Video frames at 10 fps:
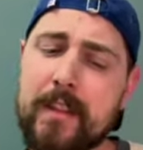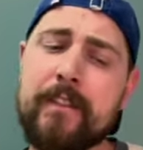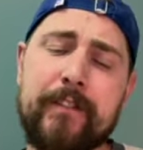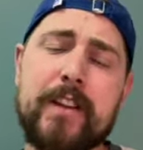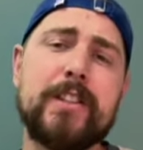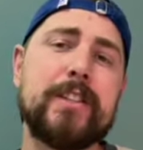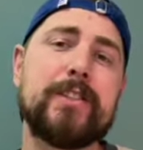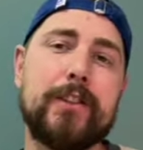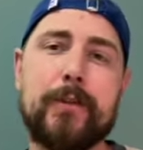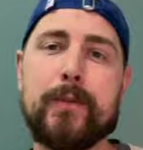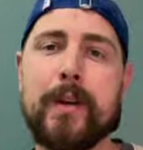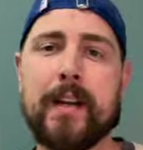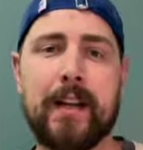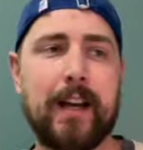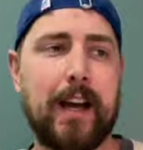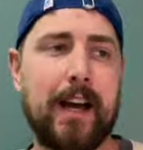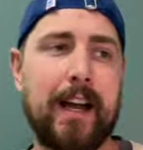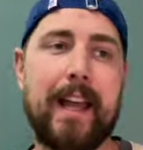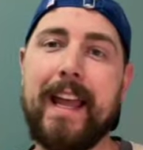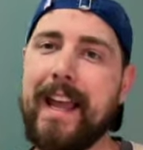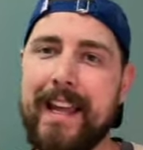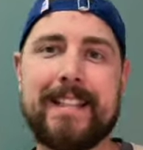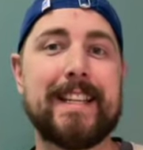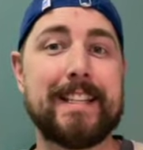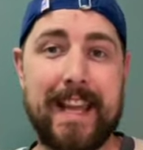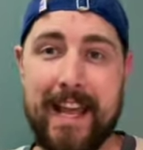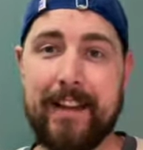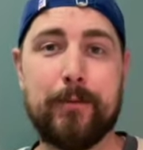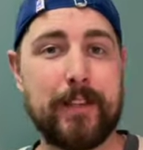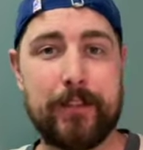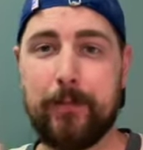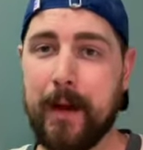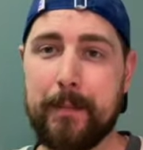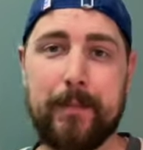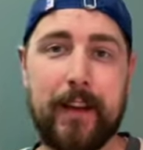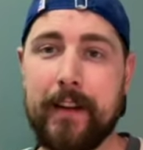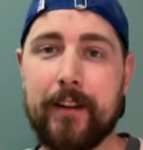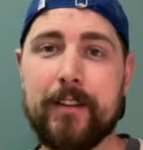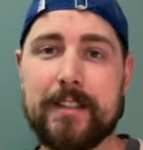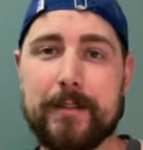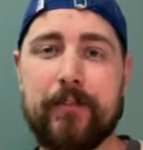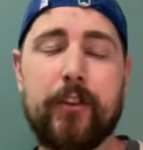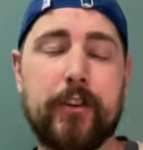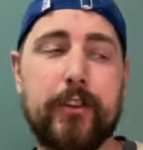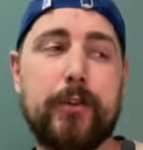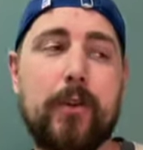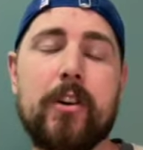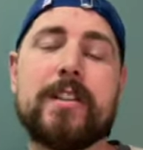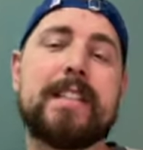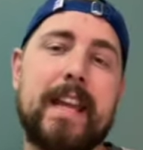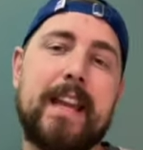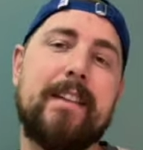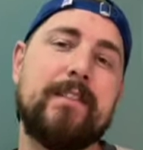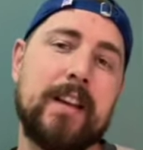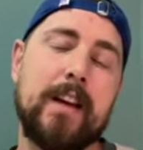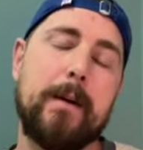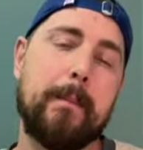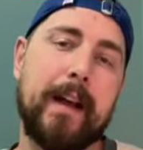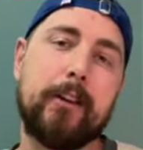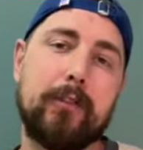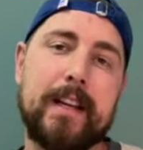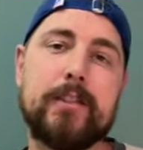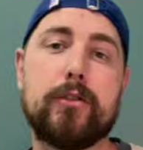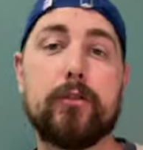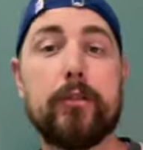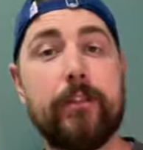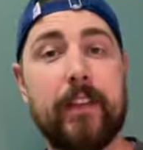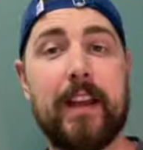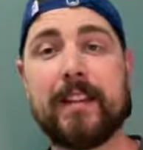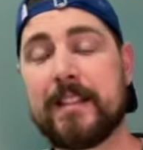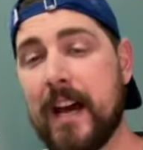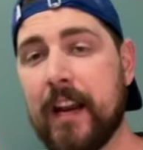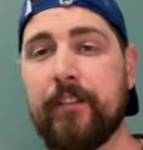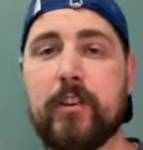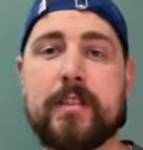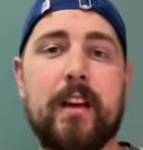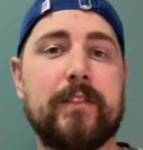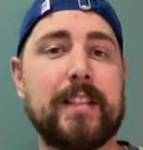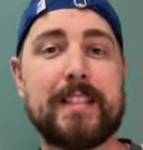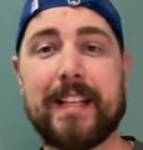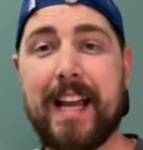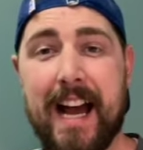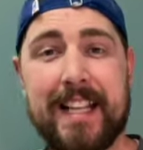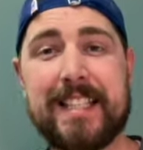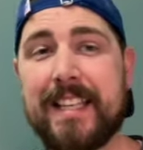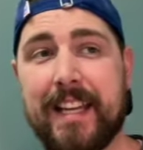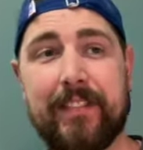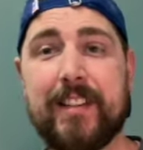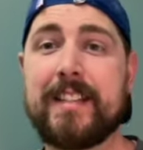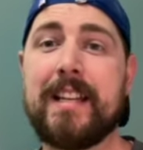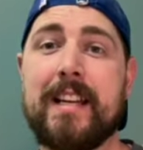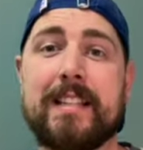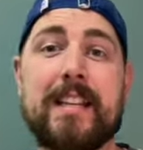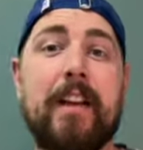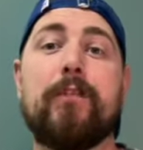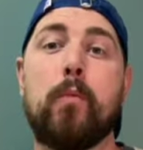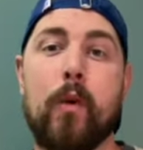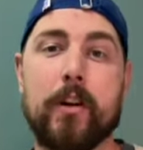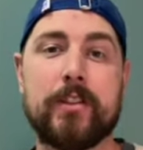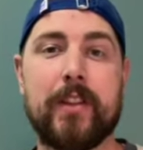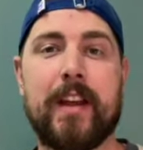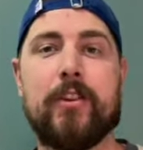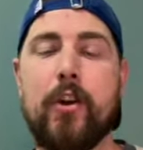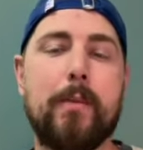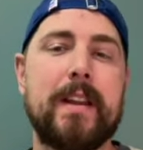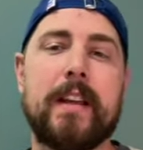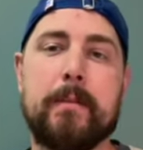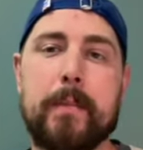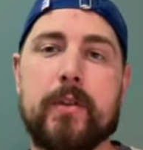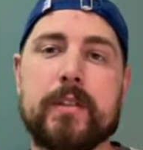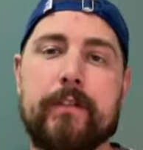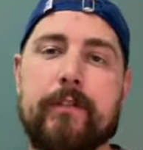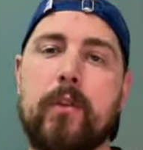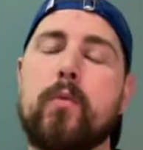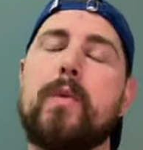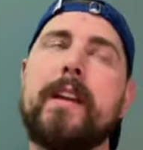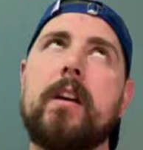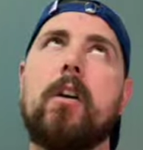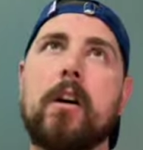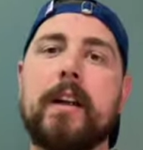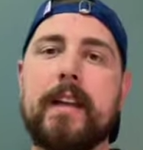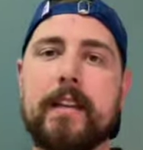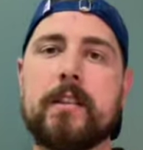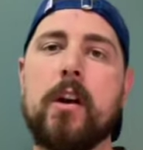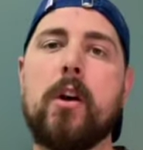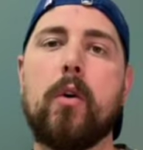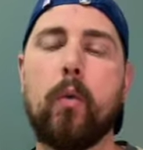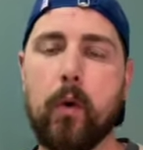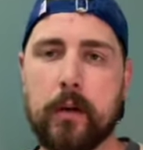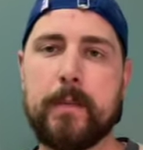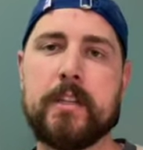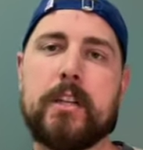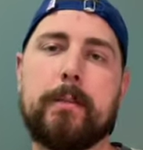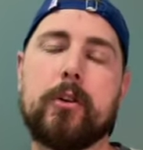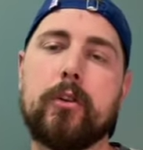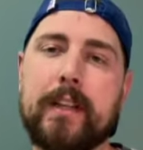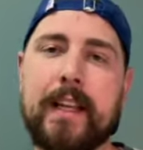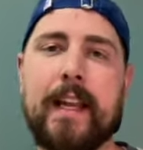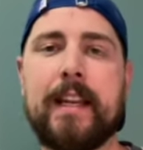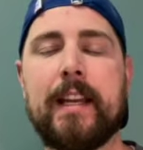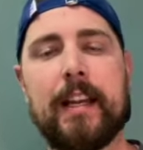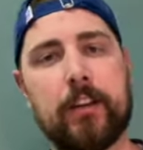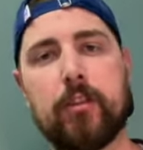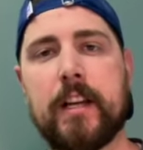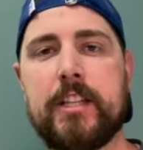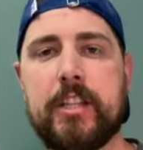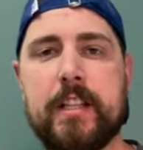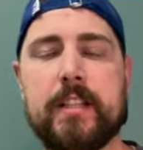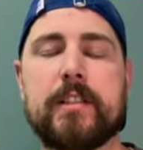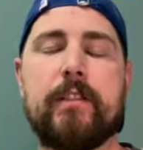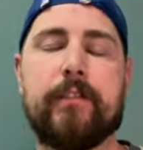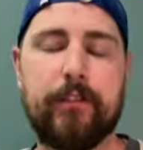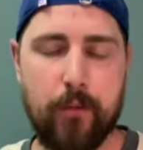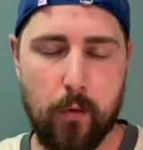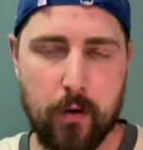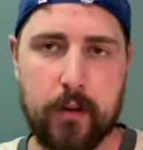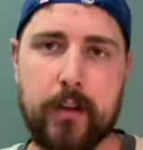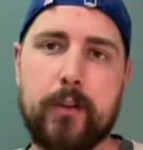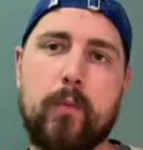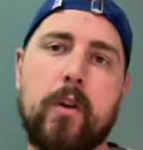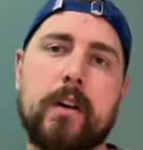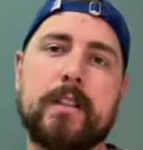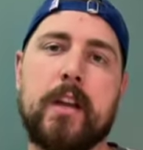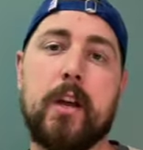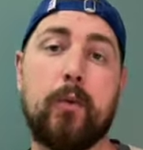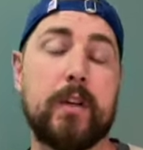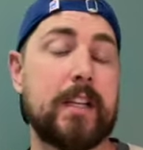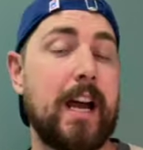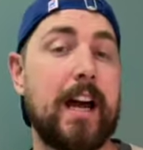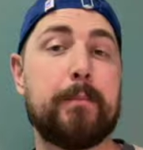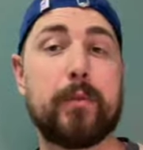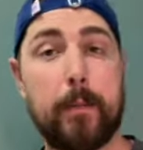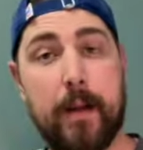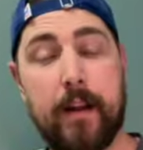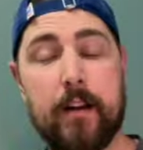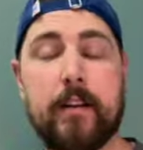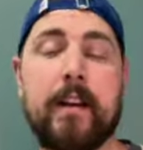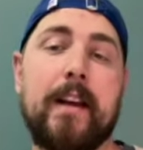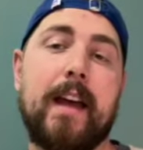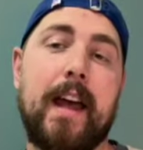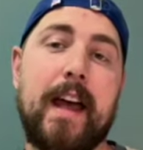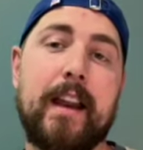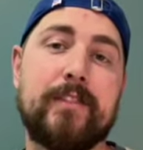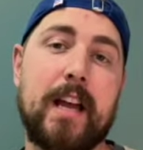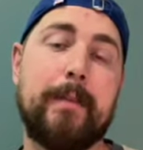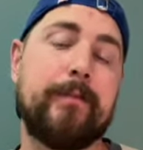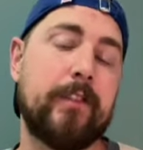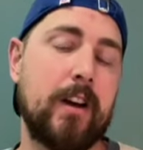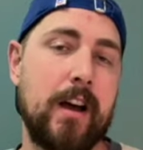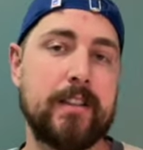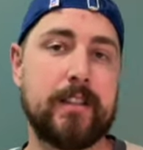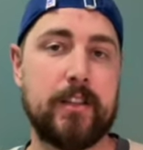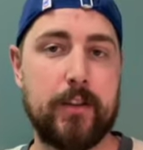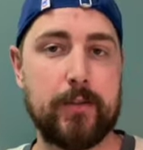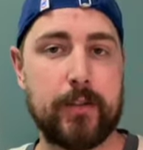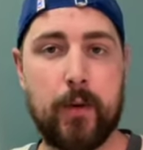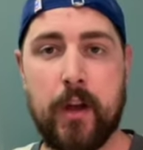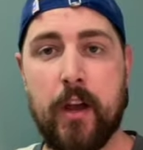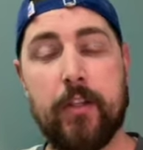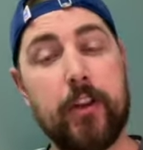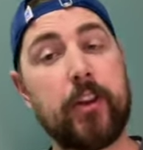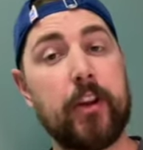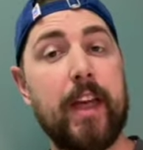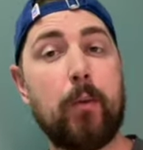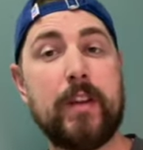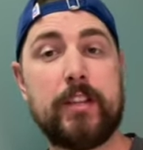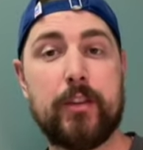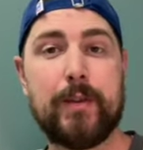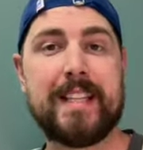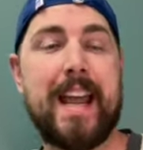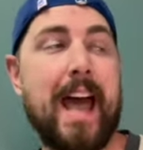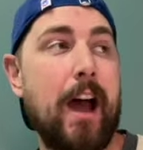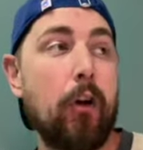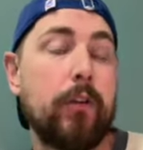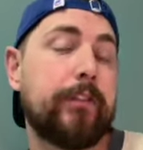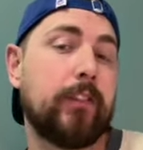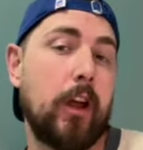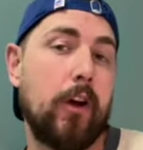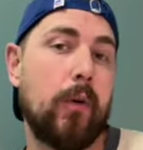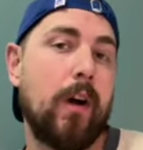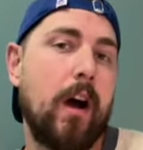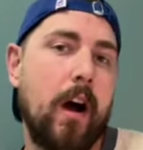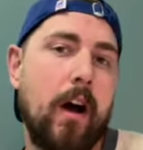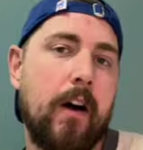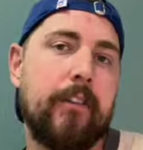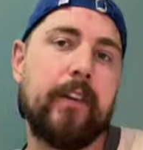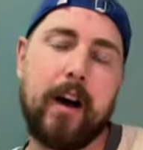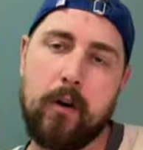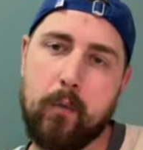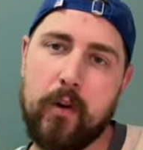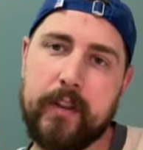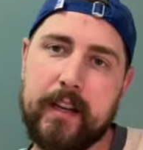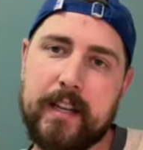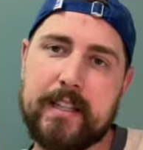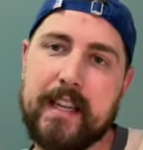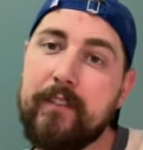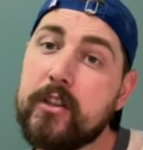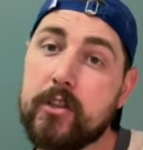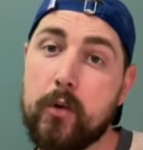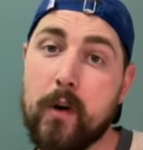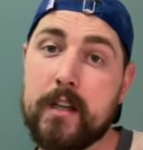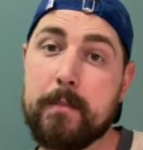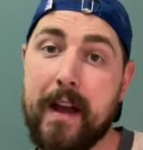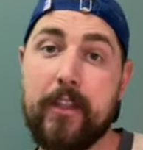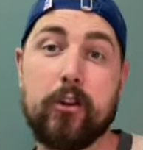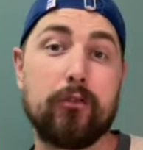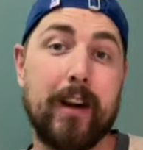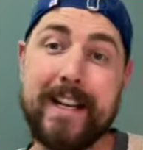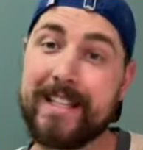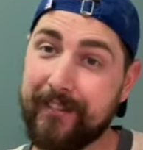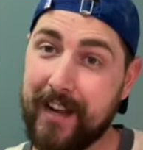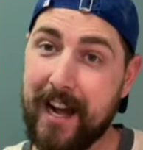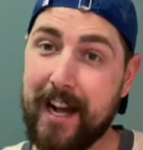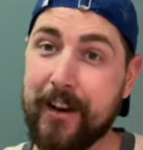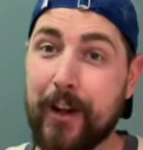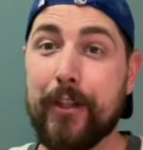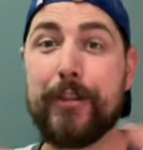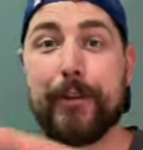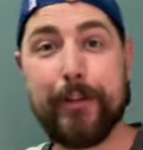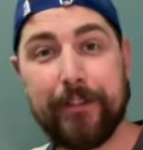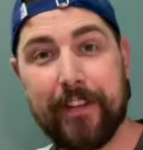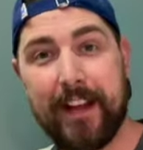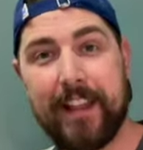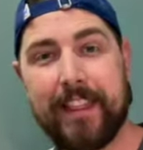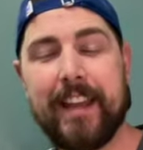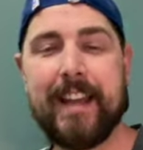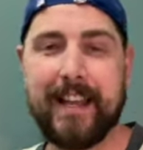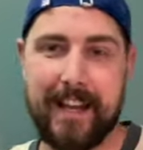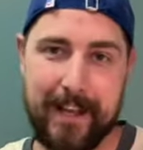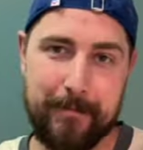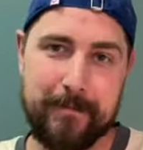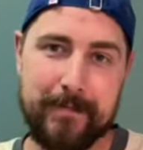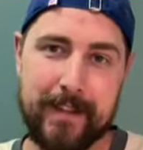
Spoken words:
Ephesians 2, 8 to 10, which you might hear, it's, for you are saved by grace through faith. It's not of yourselves. It's a God's gift. It's not from works so that nobody can boast. For we are his workmanship created in Christ Jesus for good works, which God prepared ahead of time for us to do. So the good that we do is an outflow of our worthiness given to us by the grace of God through faith in him.